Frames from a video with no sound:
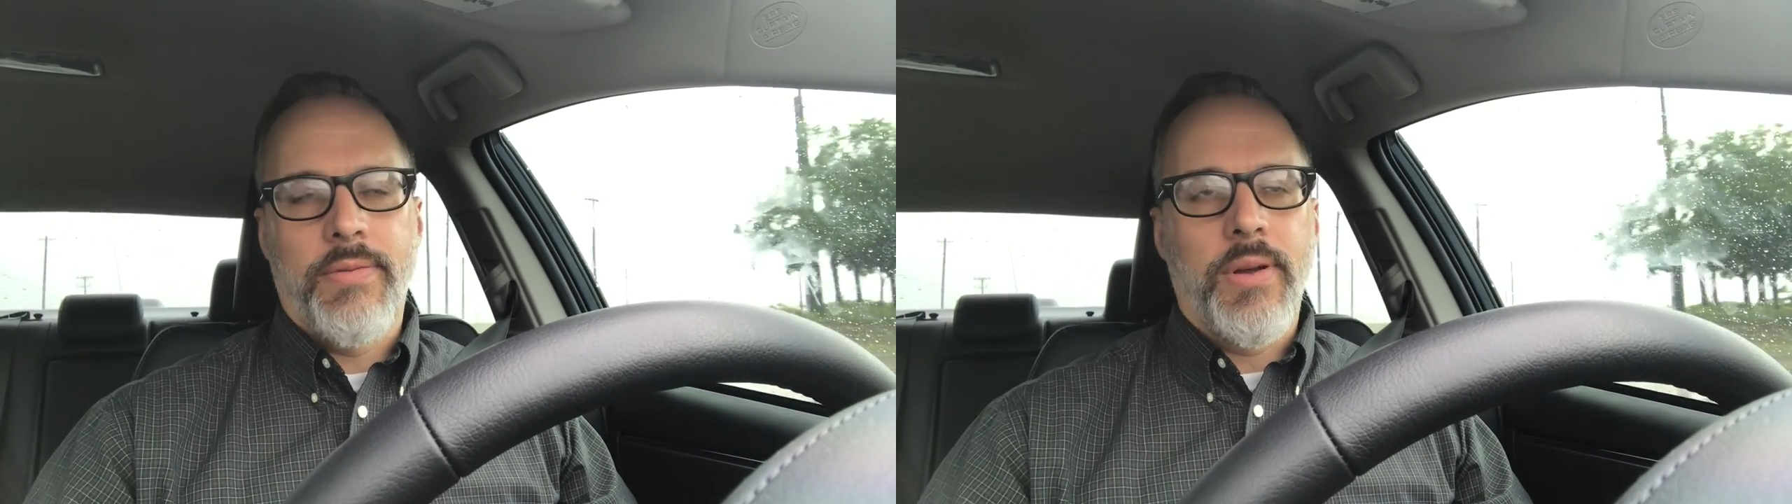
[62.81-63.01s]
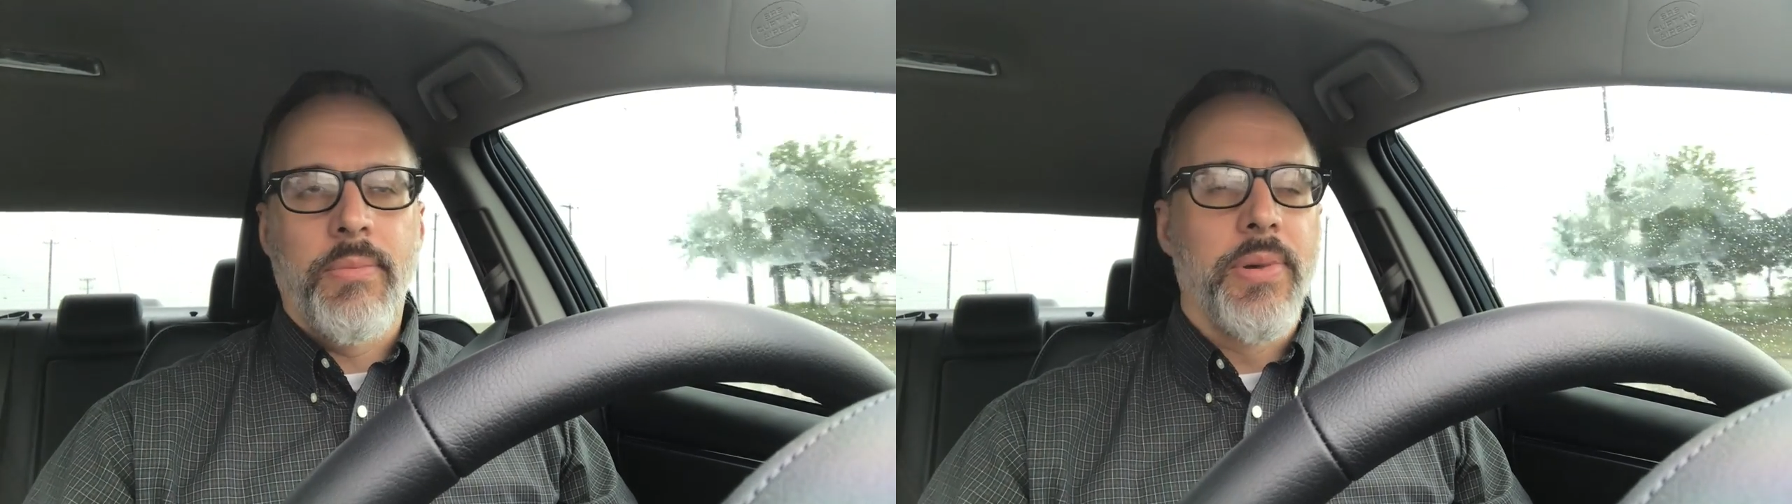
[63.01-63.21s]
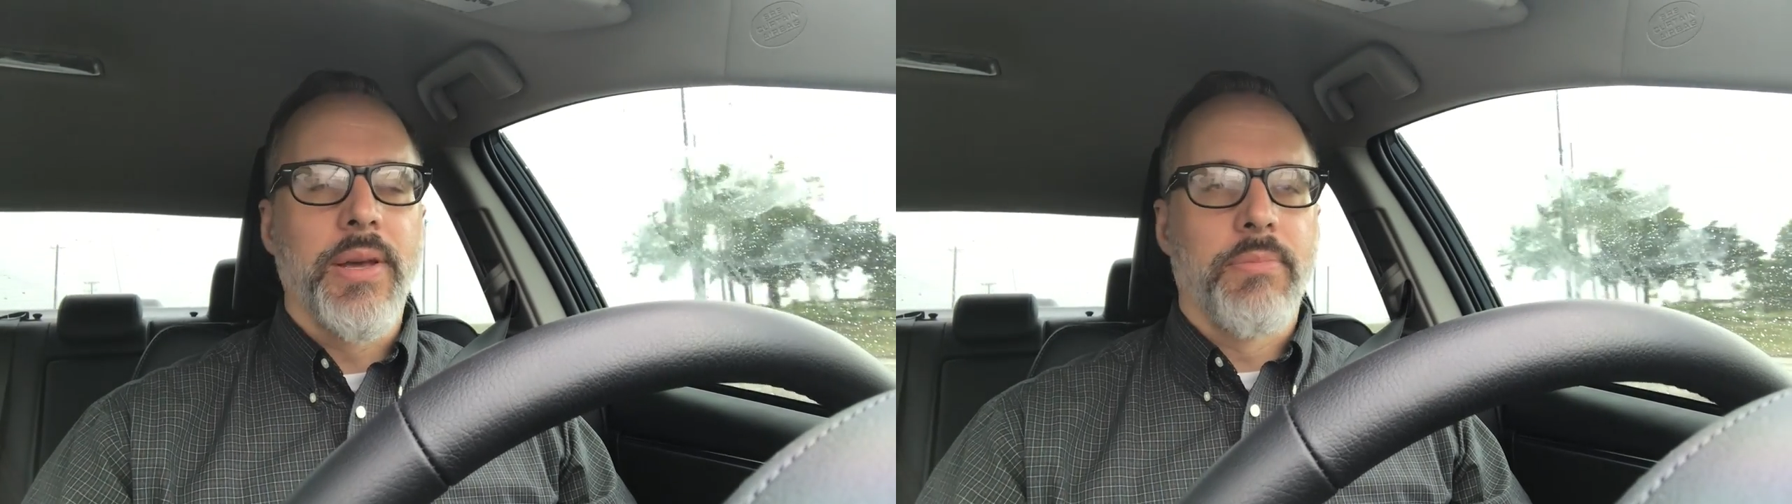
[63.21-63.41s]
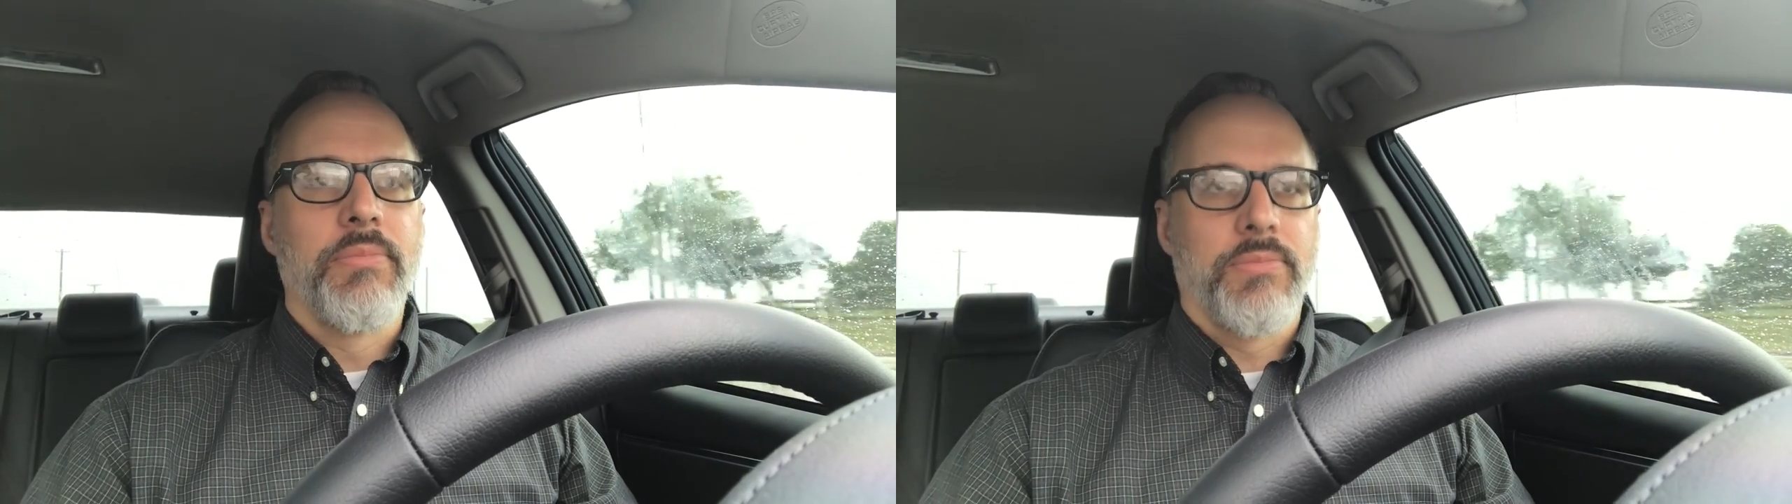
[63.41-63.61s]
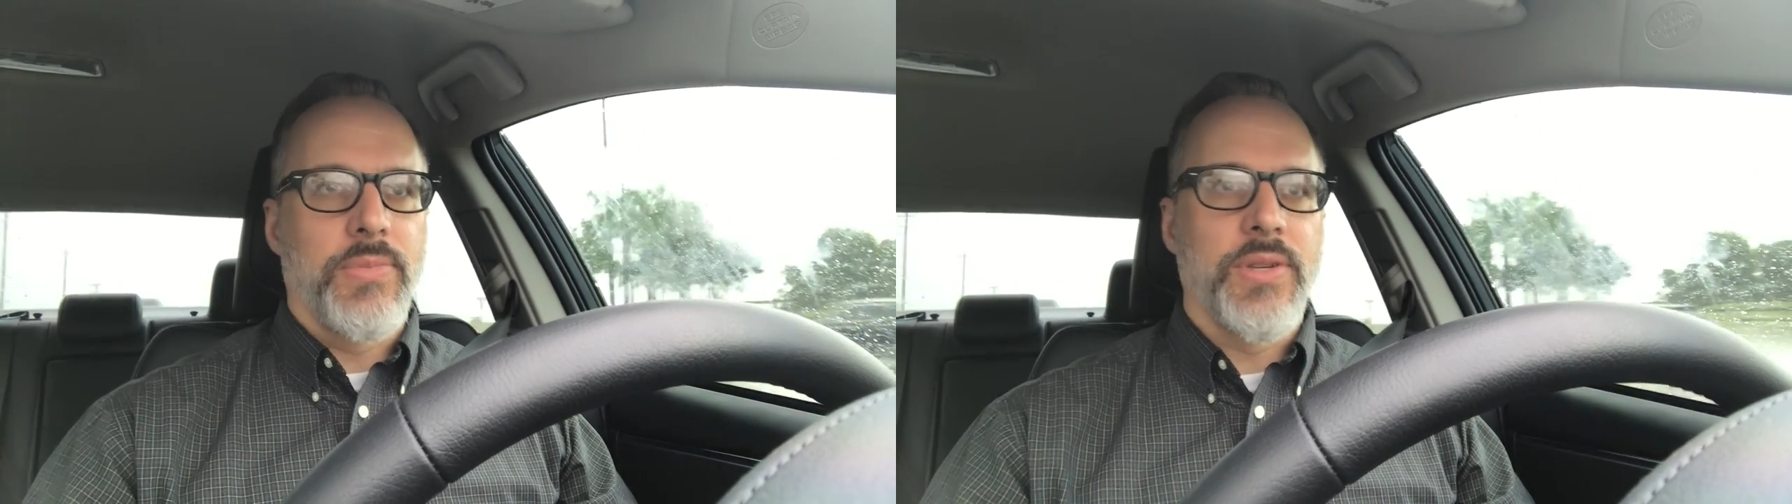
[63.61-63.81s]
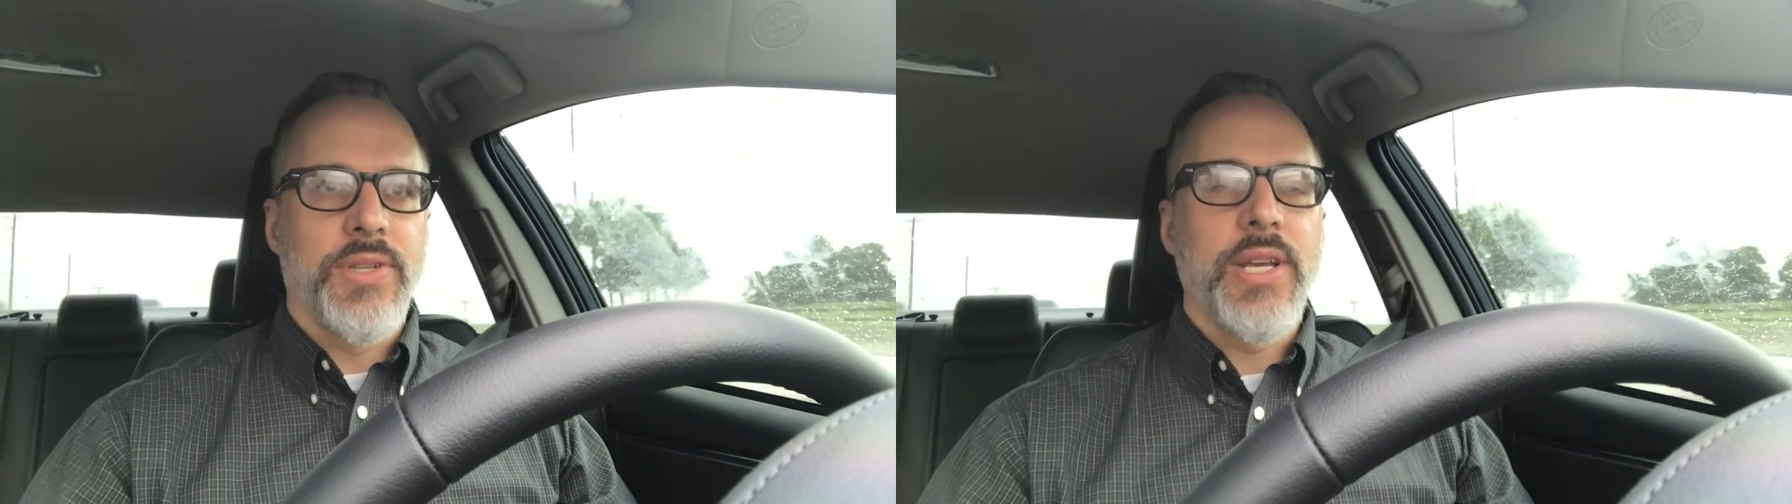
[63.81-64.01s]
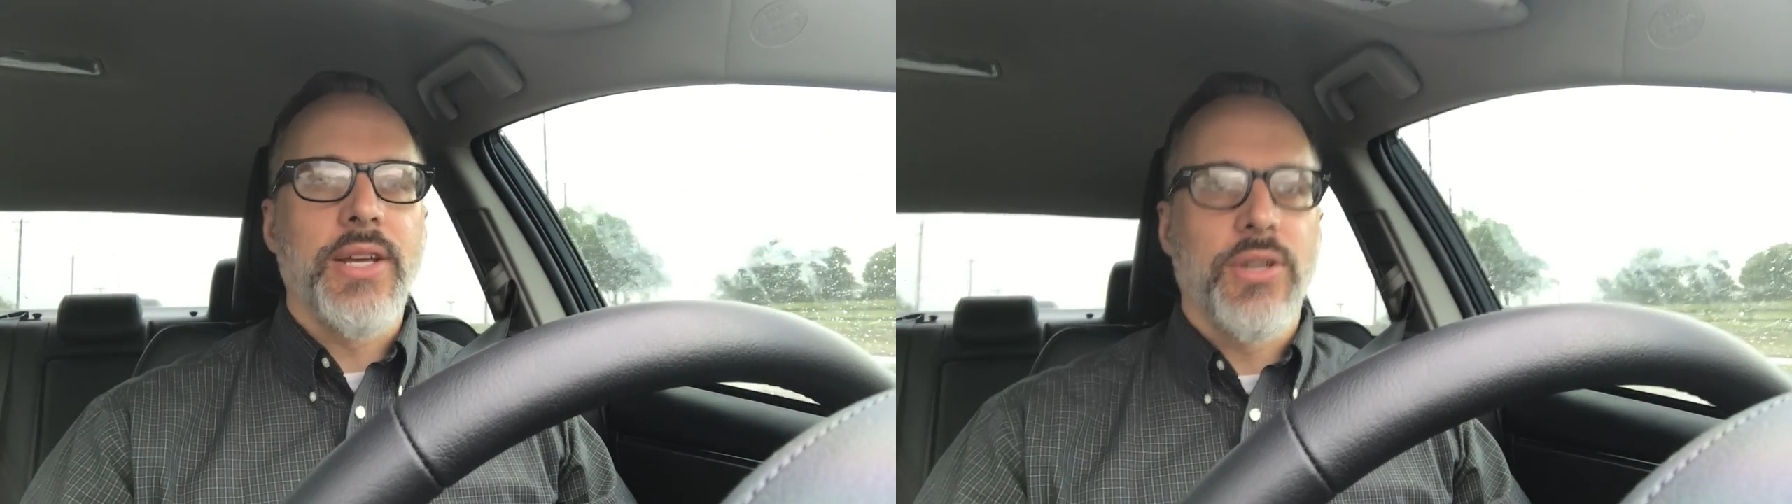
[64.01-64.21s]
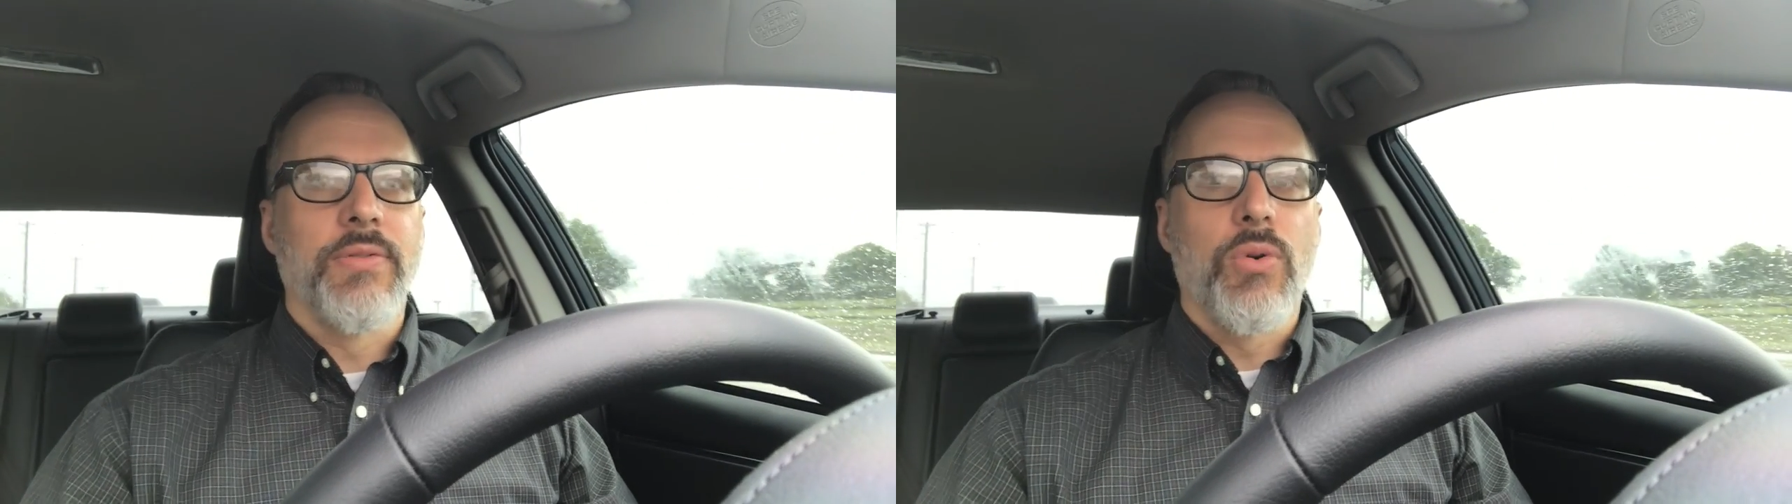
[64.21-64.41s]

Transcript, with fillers: a big section,